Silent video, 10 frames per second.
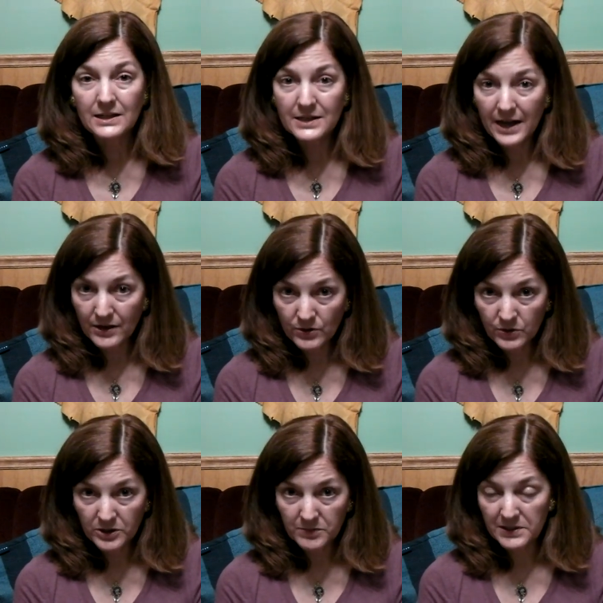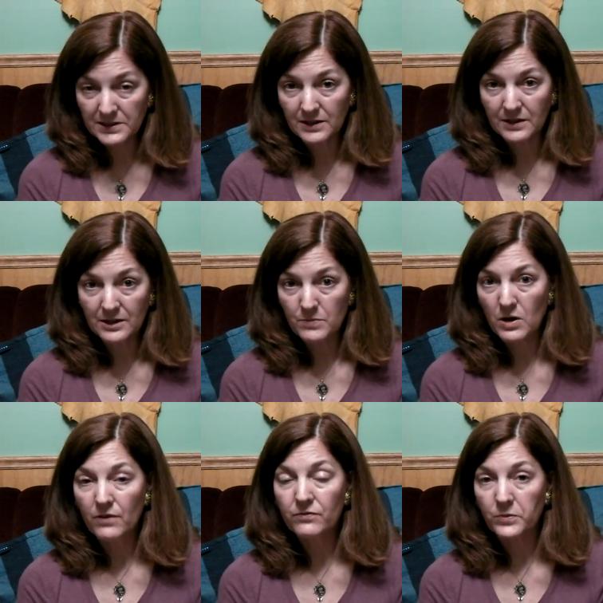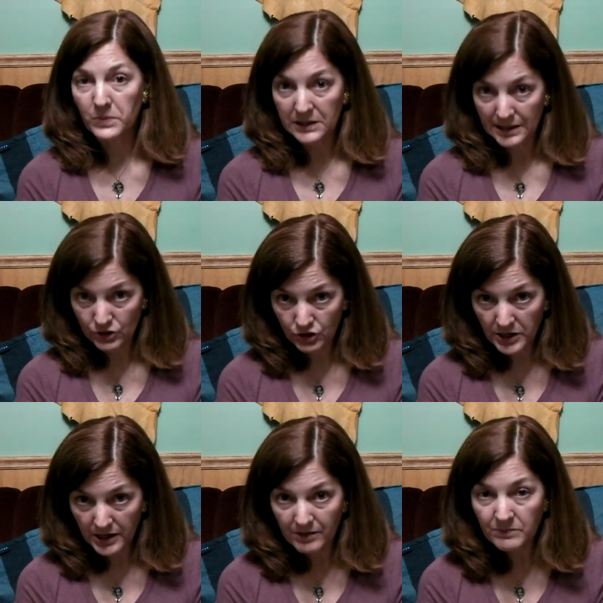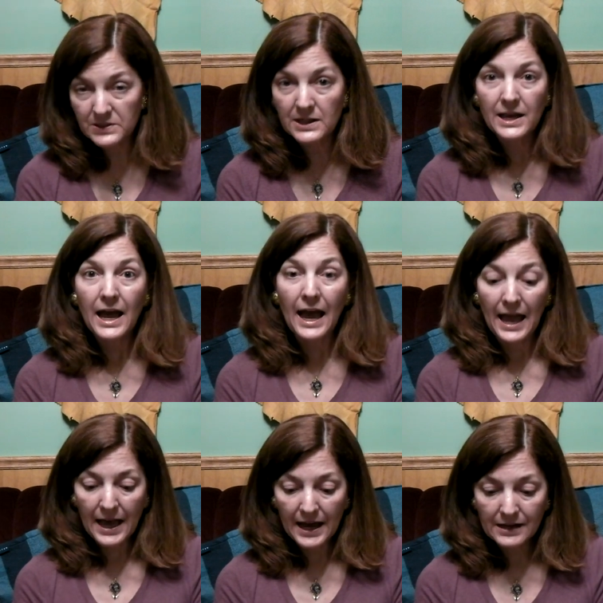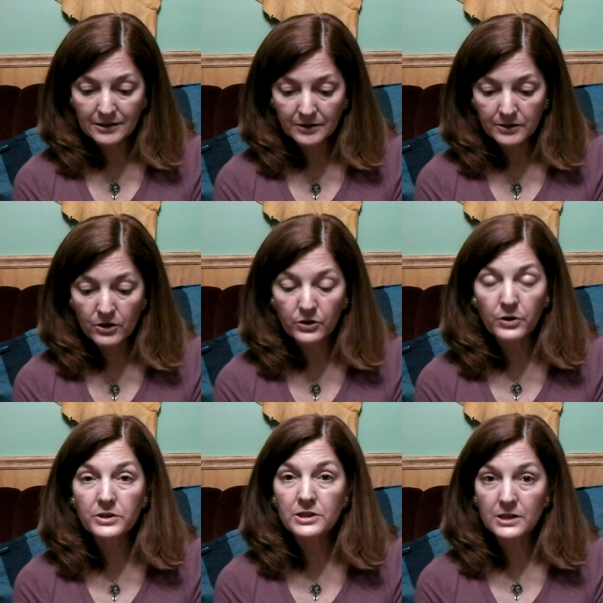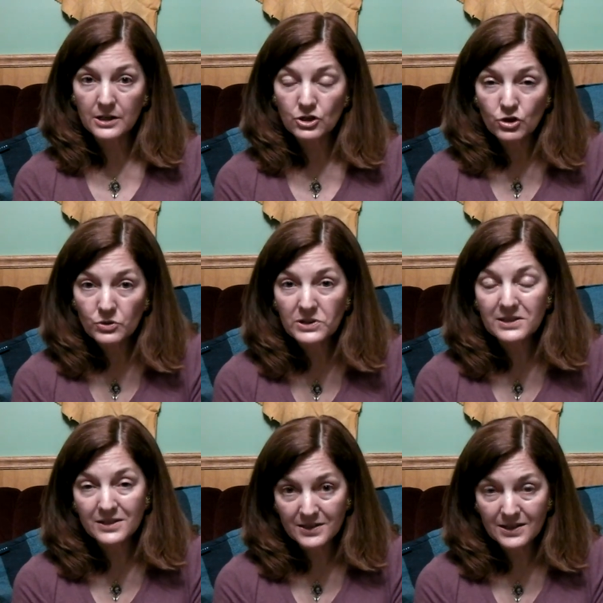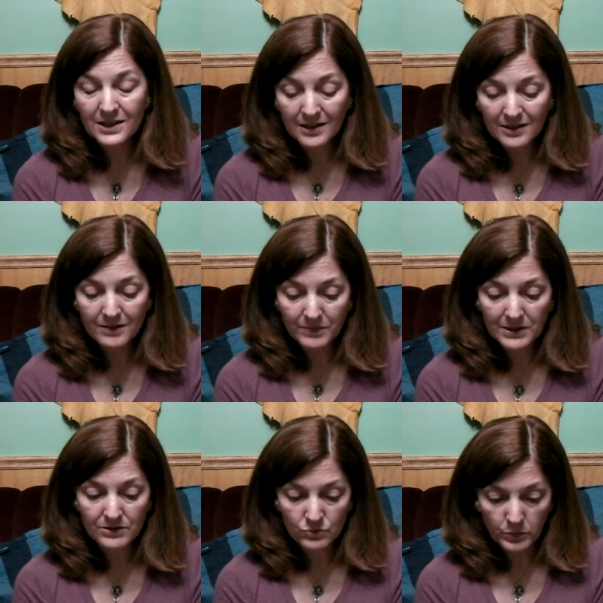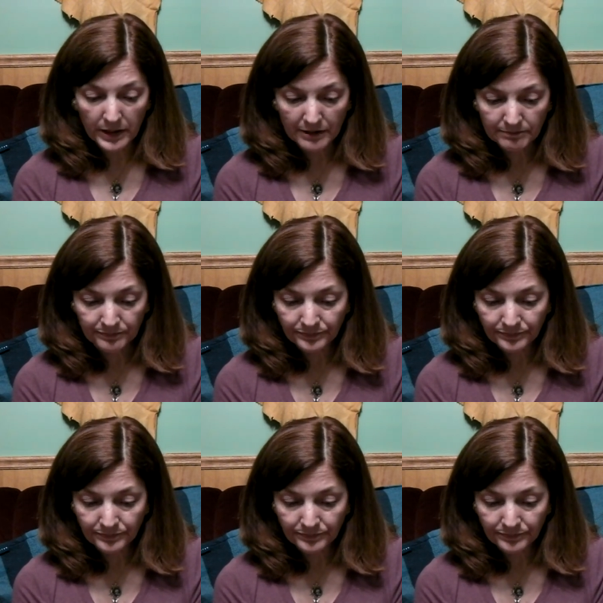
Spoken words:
Now you're going to be sending them off for pleasure games, and you're going to get used to seeing them this way.